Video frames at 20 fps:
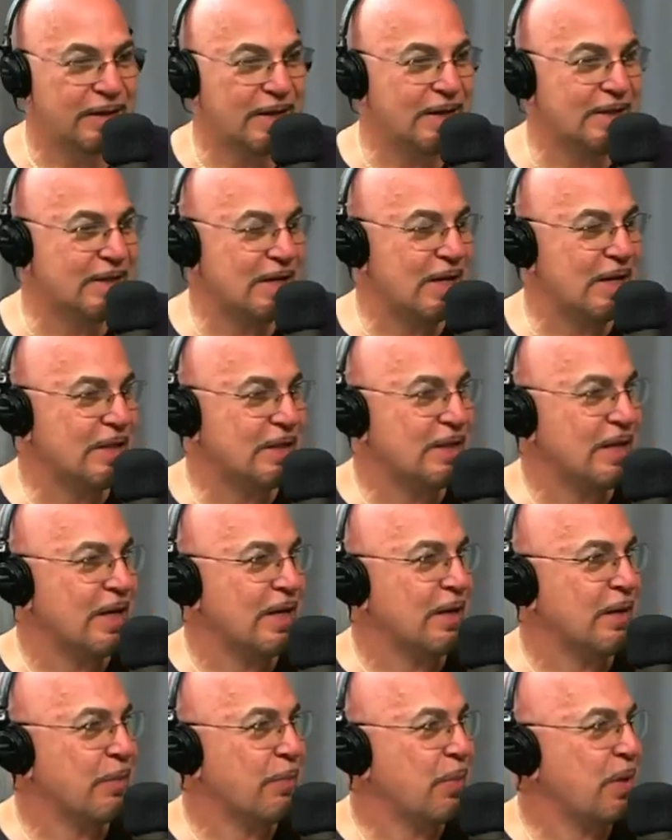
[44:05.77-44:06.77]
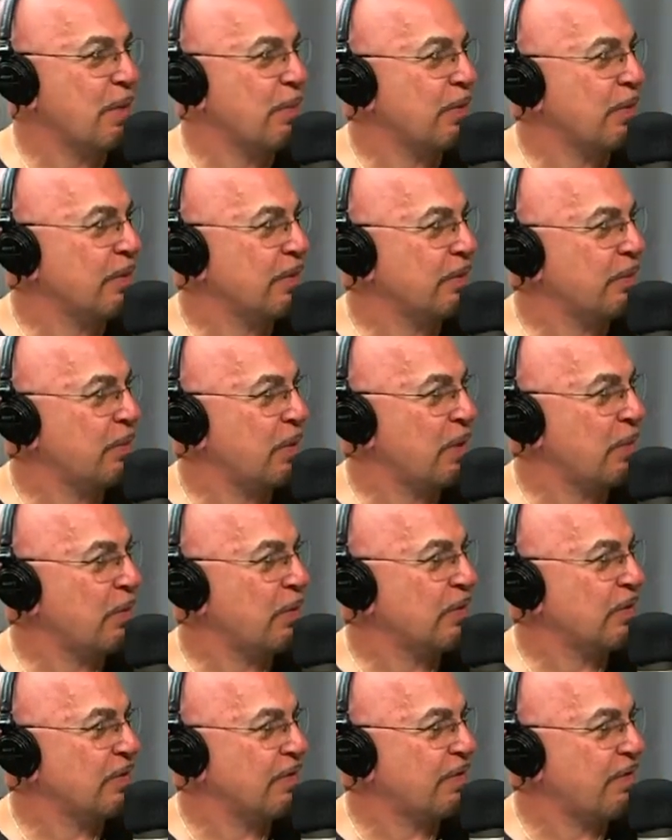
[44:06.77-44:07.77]
It's yeah. it's like people
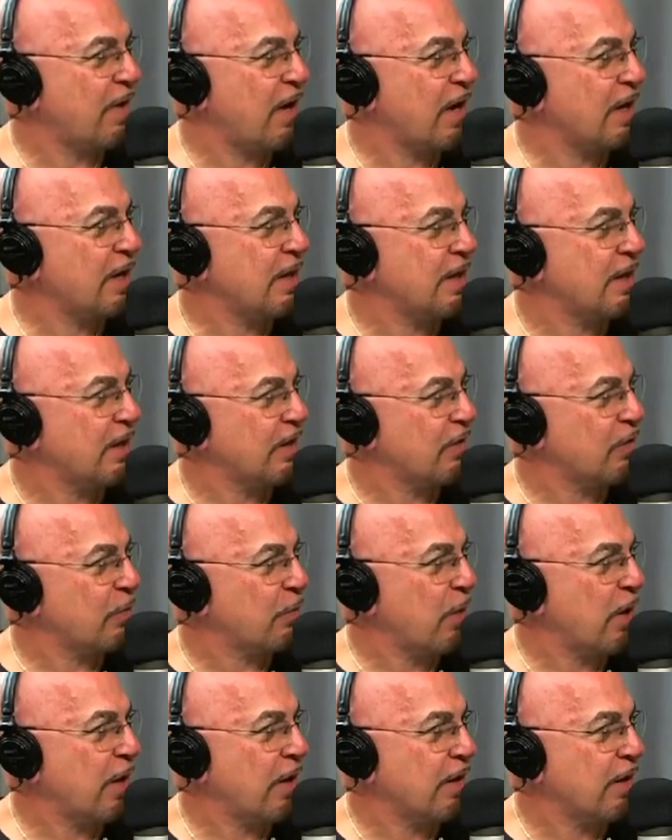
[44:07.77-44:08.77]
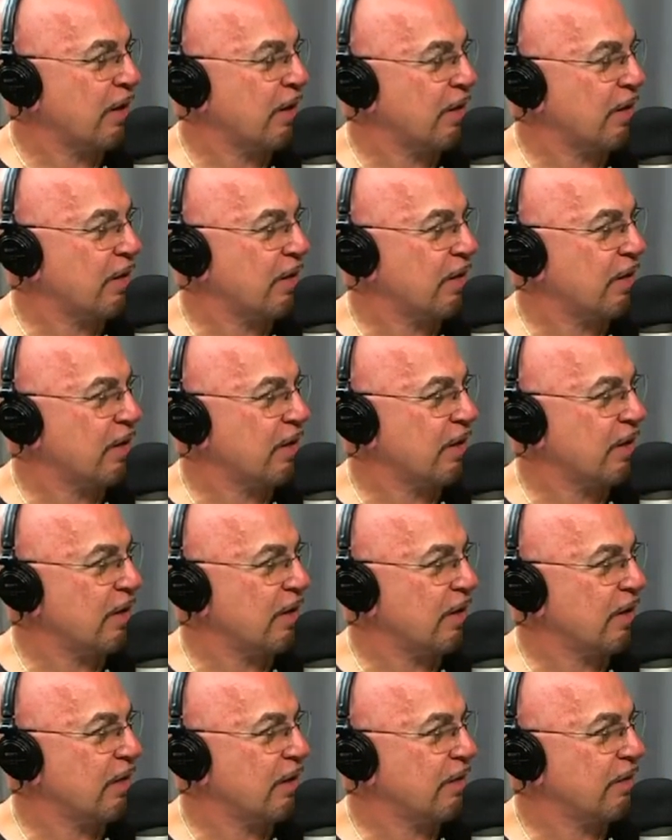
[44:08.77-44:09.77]
people define things by the
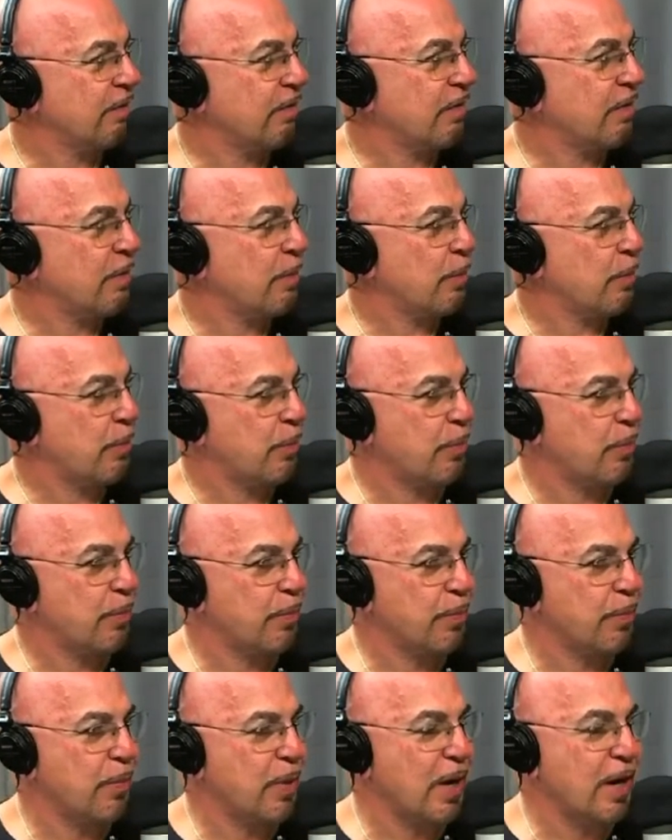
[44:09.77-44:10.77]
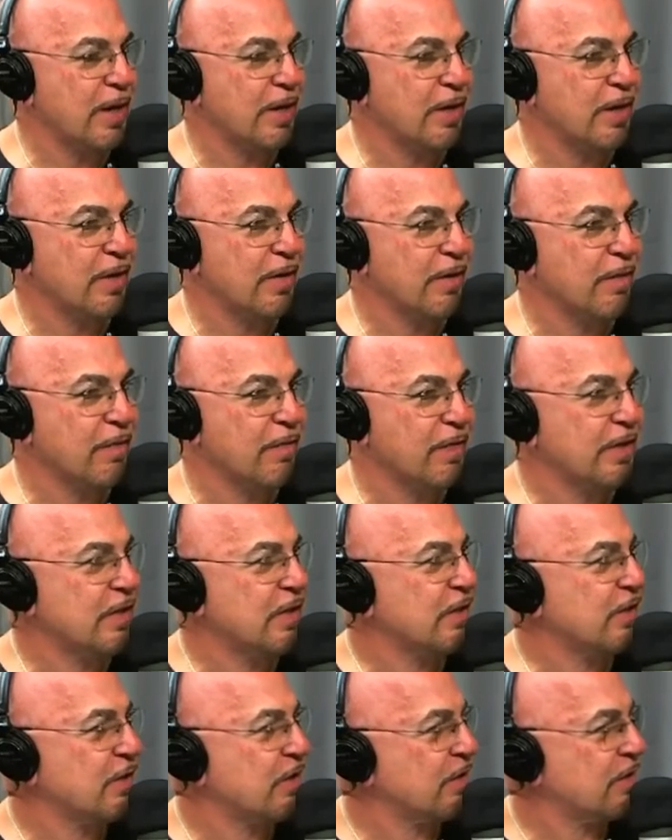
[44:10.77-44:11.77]
the by the
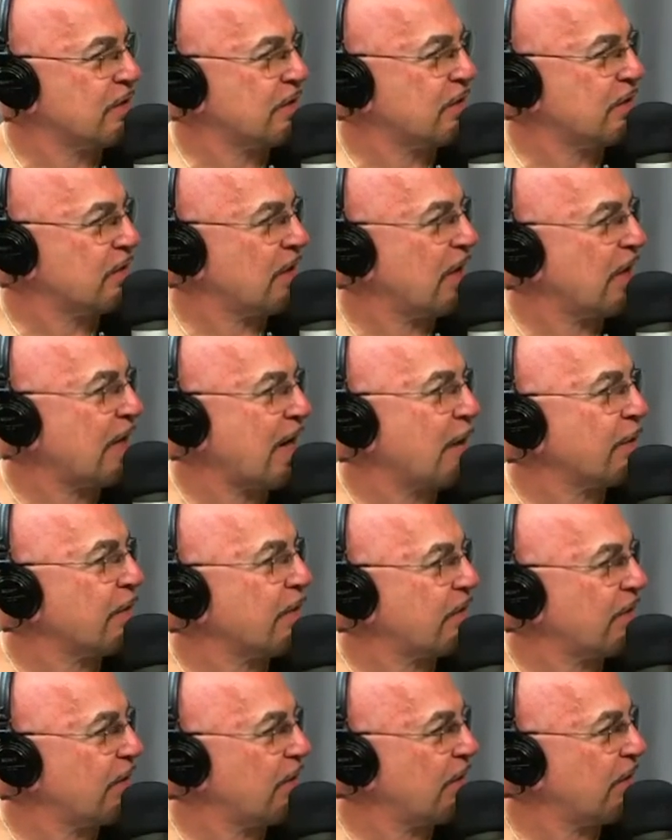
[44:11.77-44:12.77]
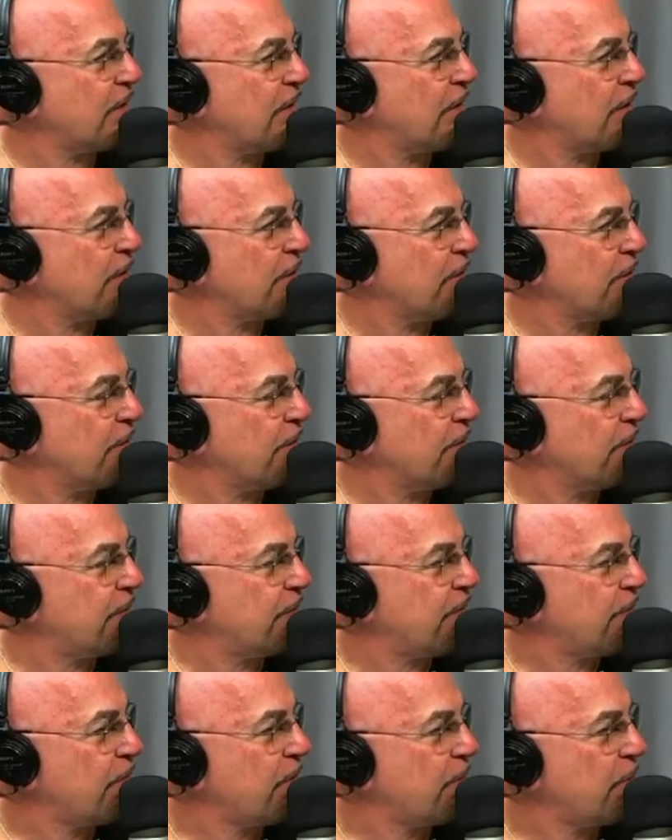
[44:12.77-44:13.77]
fictitious accounts you know
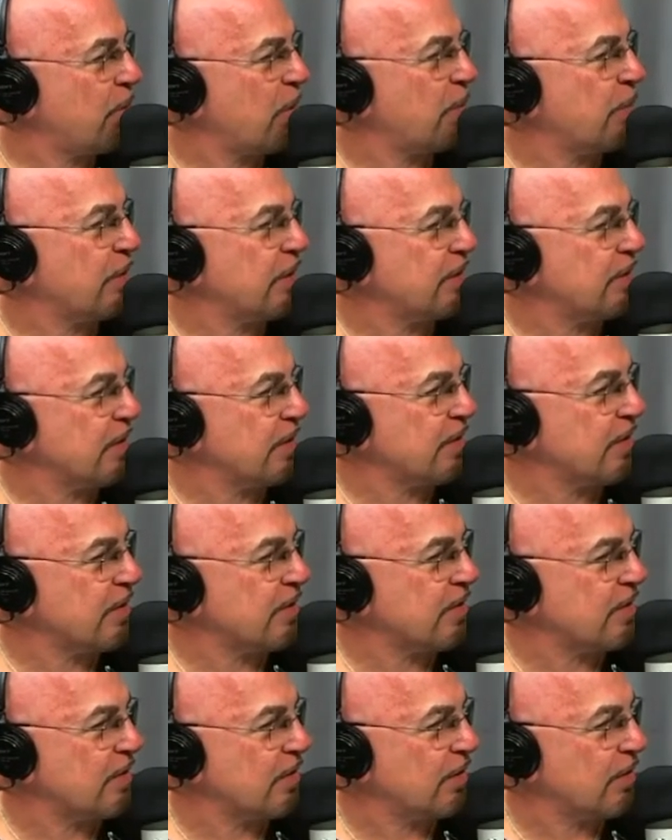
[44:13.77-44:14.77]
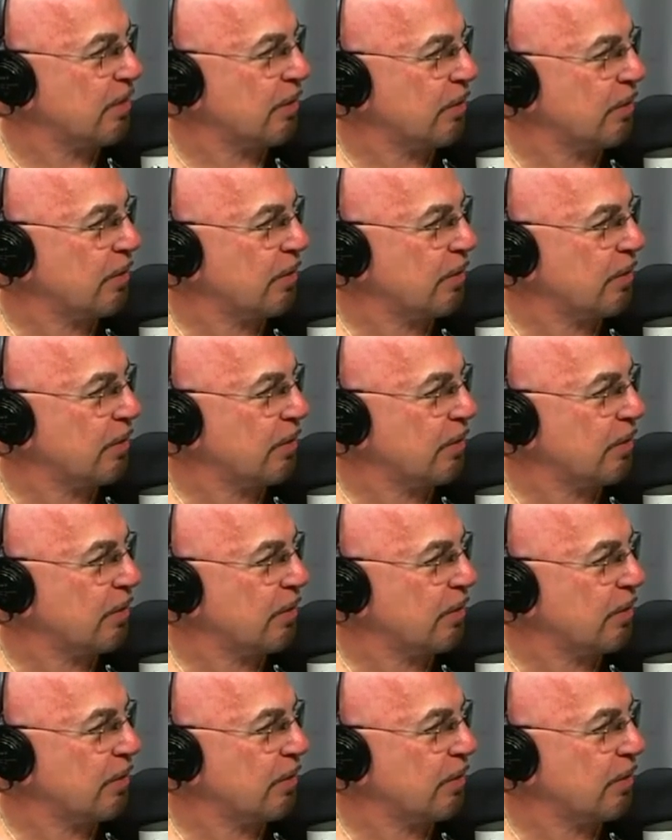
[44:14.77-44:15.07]
of people that didn't. You know what's